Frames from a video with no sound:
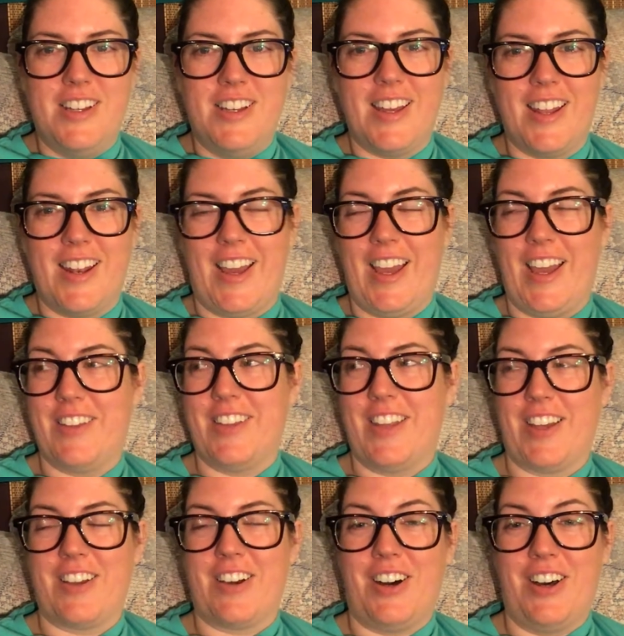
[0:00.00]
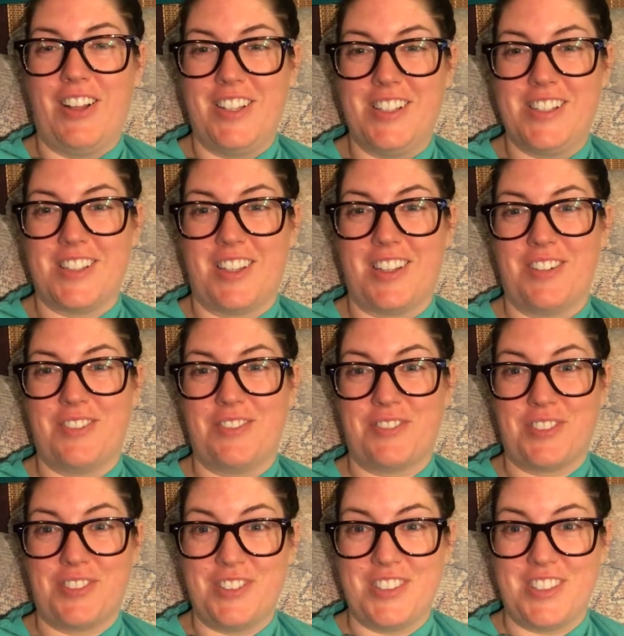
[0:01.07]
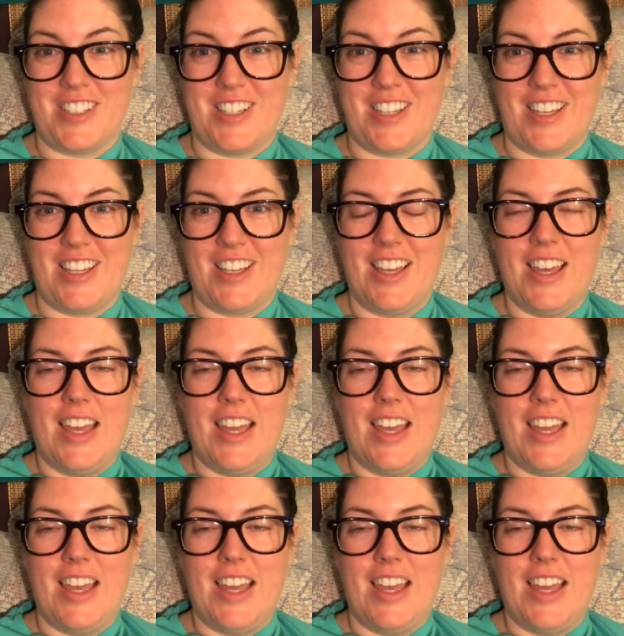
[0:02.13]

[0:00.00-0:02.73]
and i had like all this other food to eat